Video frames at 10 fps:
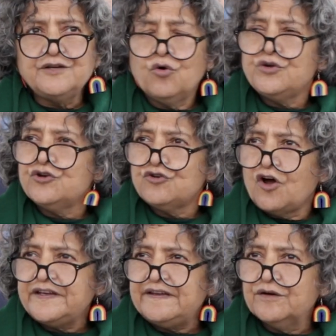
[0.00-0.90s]
know you're
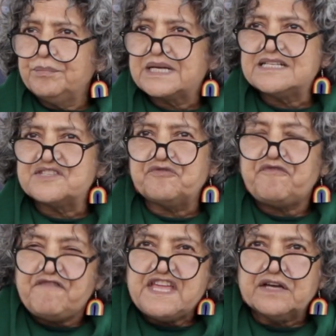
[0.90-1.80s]
not here because of
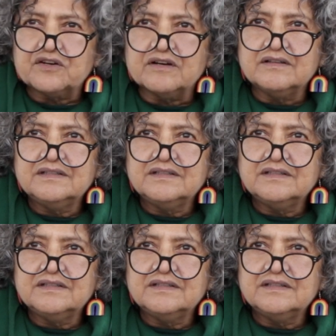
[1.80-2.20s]
fear,